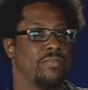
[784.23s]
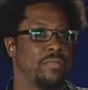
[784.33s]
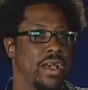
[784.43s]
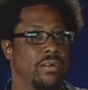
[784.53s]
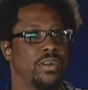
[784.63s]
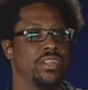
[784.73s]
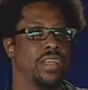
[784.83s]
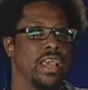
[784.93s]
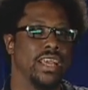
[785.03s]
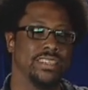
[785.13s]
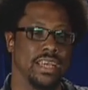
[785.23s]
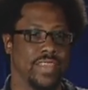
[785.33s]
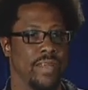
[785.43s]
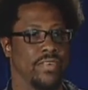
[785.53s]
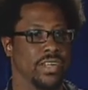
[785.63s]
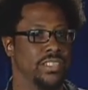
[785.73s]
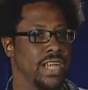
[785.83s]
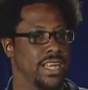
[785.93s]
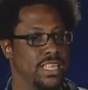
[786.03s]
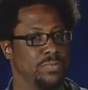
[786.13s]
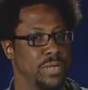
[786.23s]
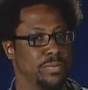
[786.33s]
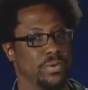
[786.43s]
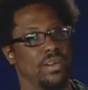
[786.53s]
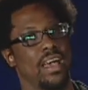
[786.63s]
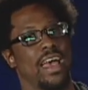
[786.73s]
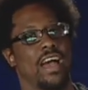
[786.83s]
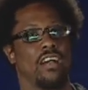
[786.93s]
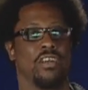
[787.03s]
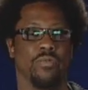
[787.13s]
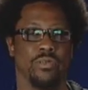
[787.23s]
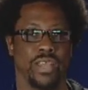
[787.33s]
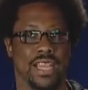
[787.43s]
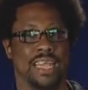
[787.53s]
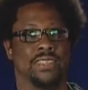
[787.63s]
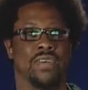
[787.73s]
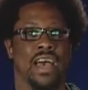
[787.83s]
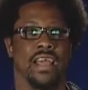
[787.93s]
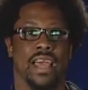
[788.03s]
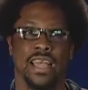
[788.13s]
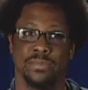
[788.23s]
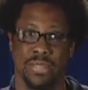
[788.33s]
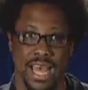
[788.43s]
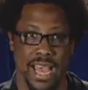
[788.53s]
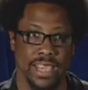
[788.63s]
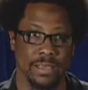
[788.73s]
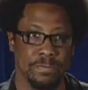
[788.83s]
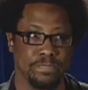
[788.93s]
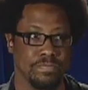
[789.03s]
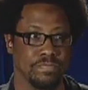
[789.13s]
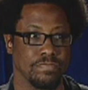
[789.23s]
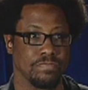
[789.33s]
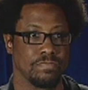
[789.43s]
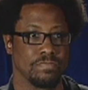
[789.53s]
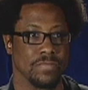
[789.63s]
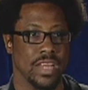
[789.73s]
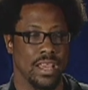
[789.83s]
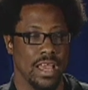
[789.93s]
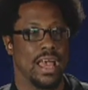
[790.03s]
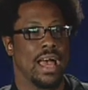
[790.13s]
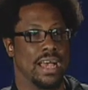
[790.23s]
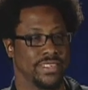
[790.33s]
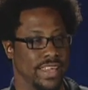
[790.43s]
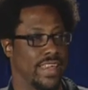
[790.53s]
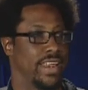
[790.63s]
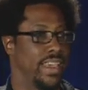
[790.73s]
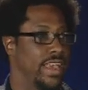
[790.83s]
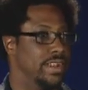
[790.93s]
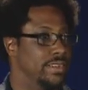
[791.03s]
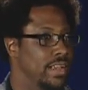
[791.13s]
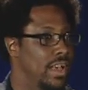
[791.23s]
that from now on in South Africa, Chinese people are going to be reclassified as black. I'll say that again.